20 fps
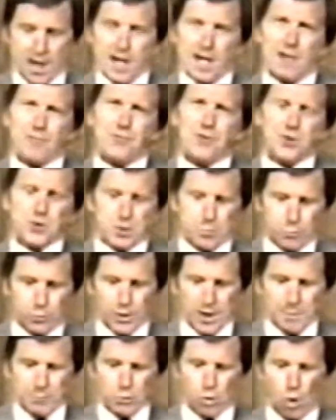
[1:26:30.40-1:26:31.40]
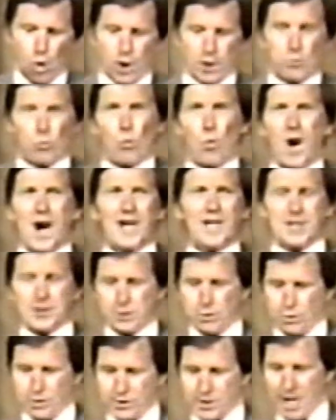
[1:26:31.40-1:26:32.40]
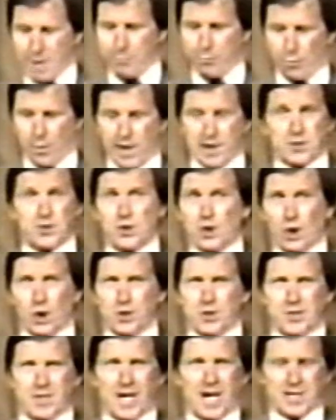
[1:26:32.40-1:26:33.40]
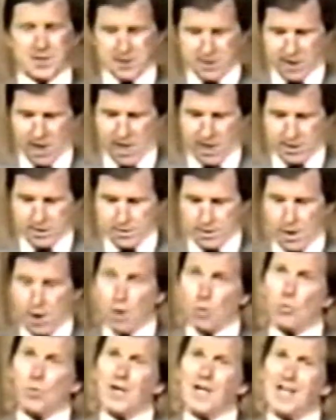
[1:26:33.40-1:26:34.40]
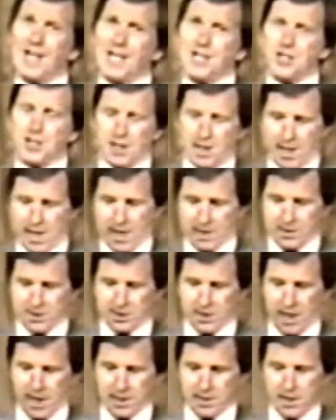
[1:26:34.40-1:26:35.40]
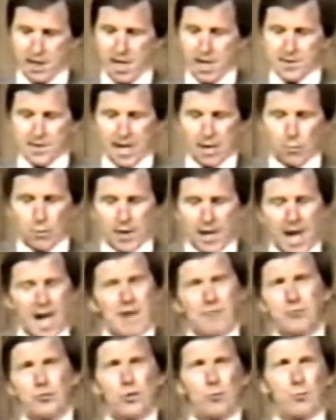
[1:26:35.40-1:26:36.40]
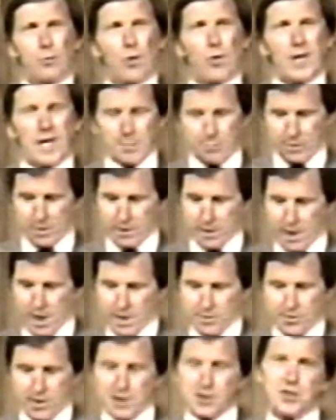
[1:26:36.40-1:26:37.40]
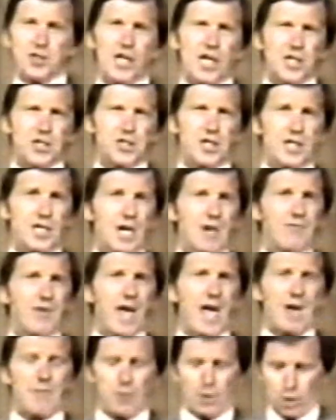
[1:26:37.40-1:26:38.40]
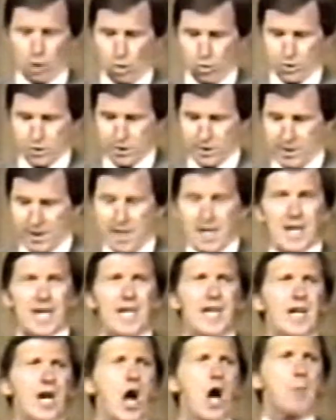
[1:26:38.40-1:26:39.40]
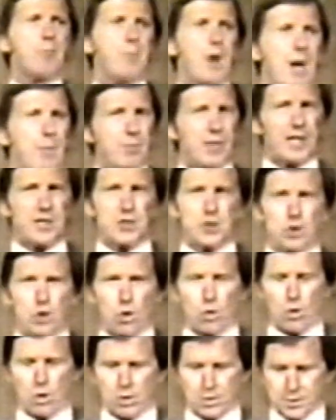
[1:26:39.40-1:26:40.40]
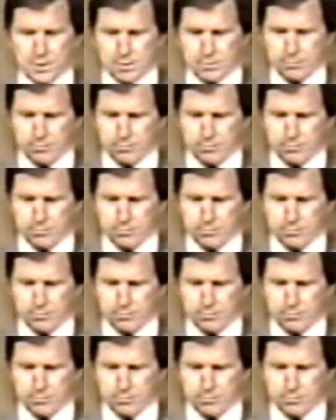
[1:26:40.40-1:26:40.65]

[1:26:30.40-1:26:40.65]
If the Supreme Court wanted to separate church and state, religion and state, they would have to prohibit the teaching of evolution in our public schools.